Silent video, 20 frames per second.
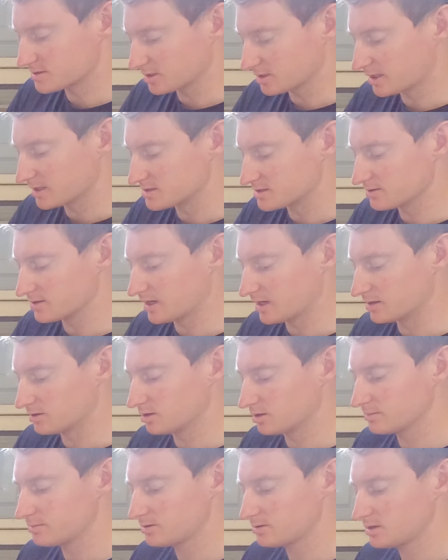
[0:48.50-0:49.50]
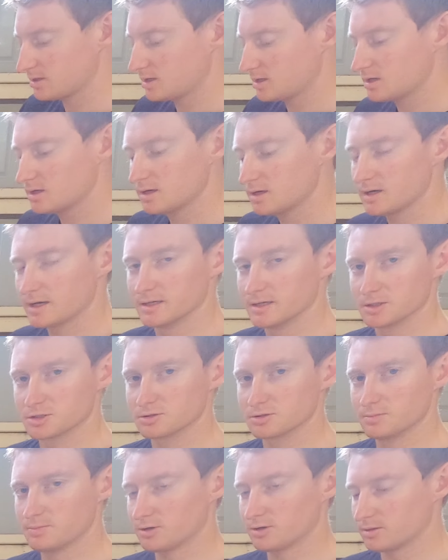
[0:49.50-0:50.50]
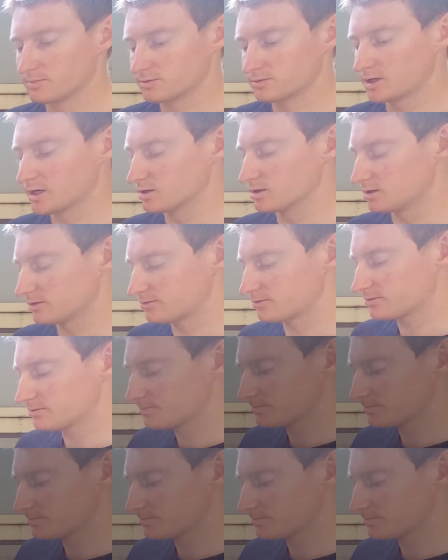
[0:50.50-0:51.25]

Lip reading: sides of that knob, and it should pop right off.